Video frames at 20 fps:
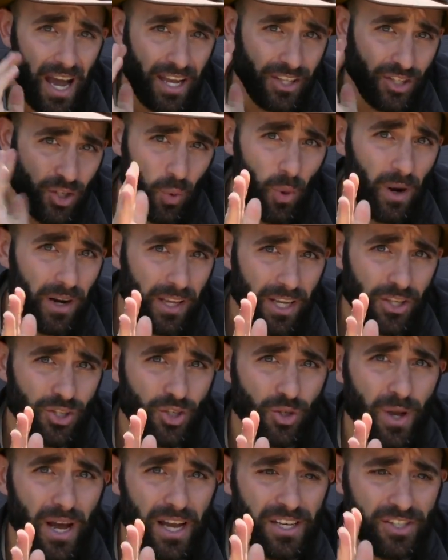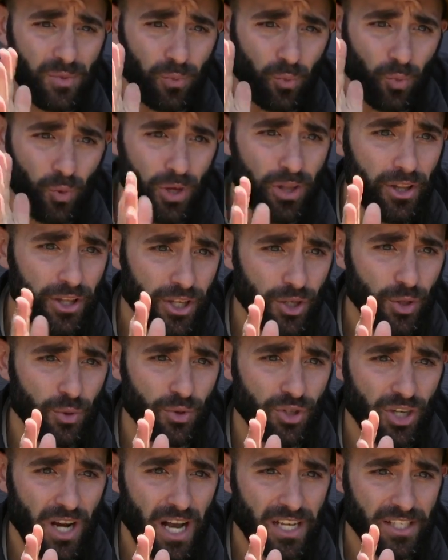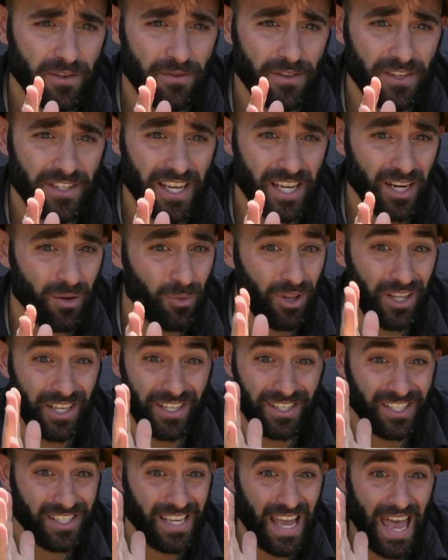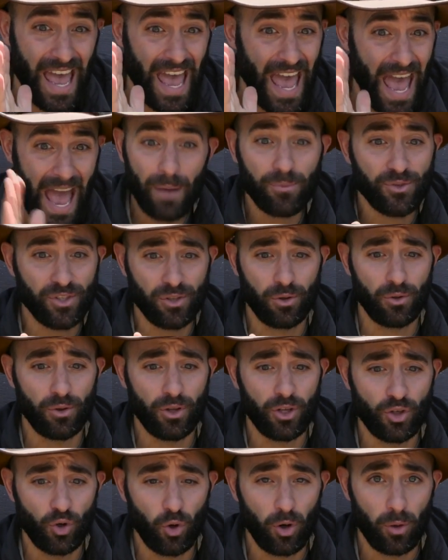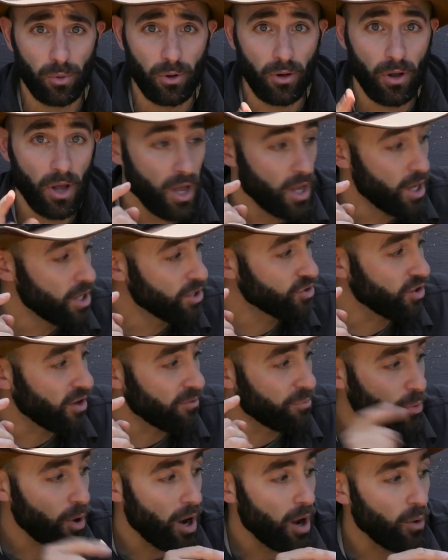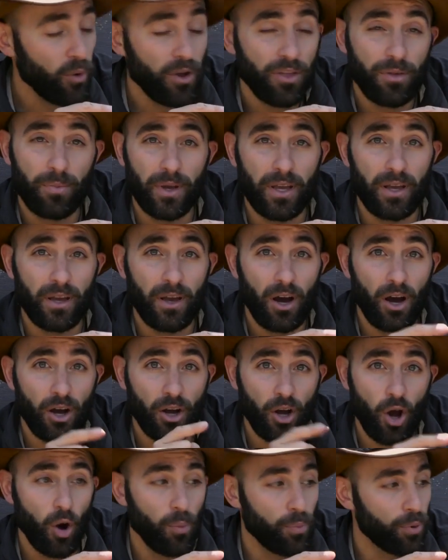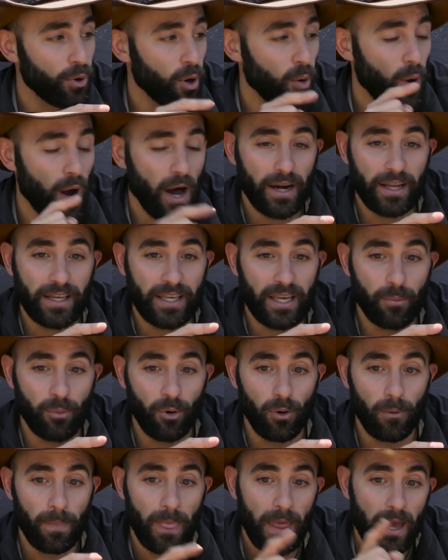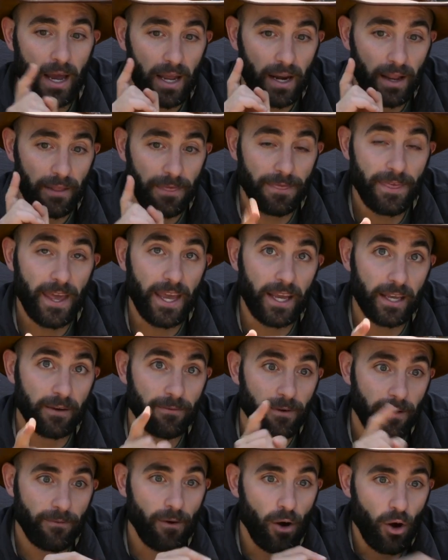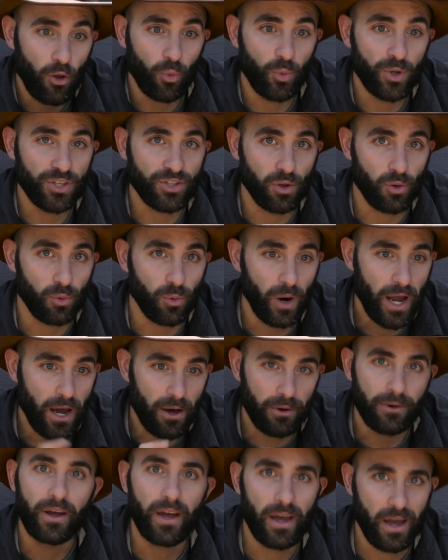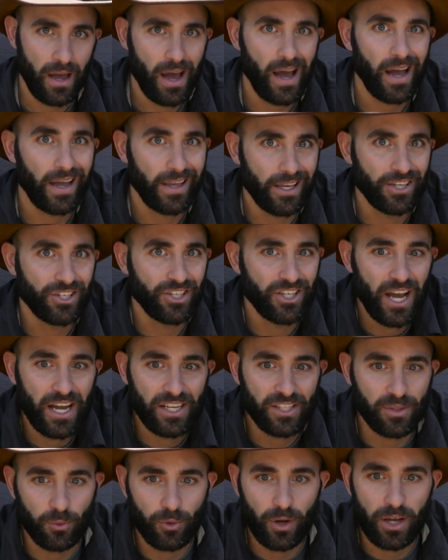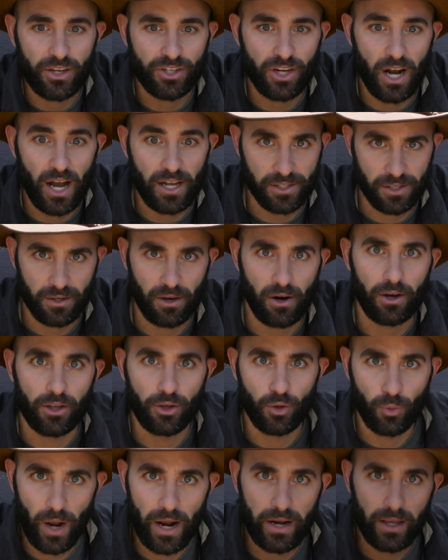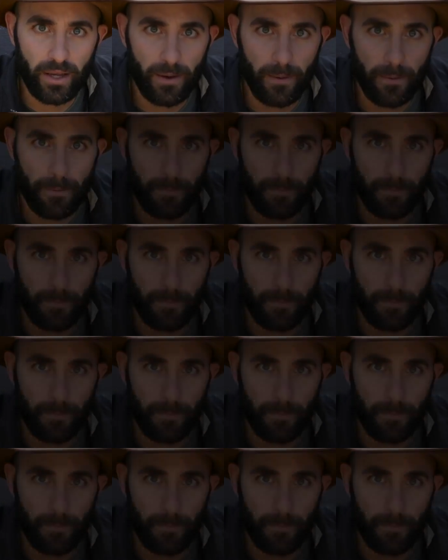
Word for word: I do want to get you guys some really cute shots of this animal. It's absolutely adorable. So I brought with me a GoPro on a gimbal, and I think if I follow the weasel around, I can get you guys some great shots. All right, you ready?